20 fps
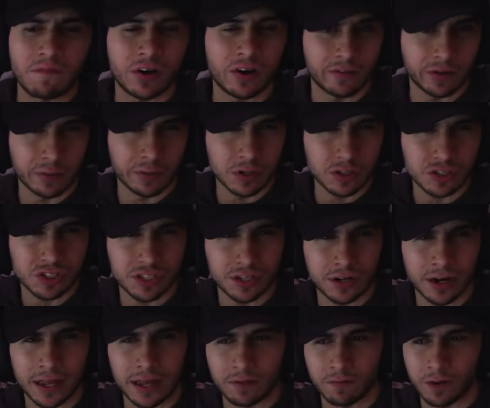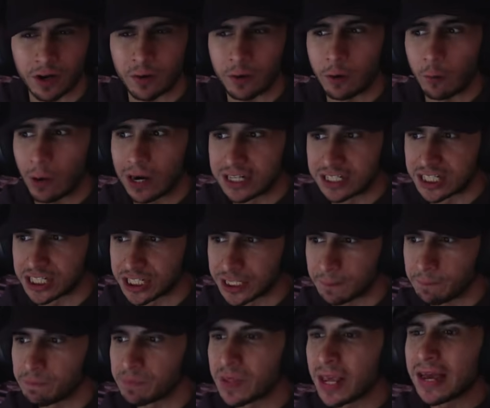very Babymonster and very
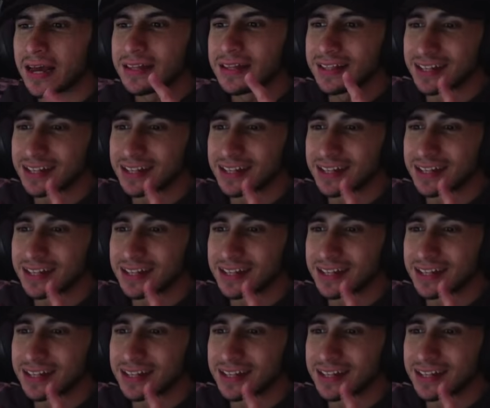YG.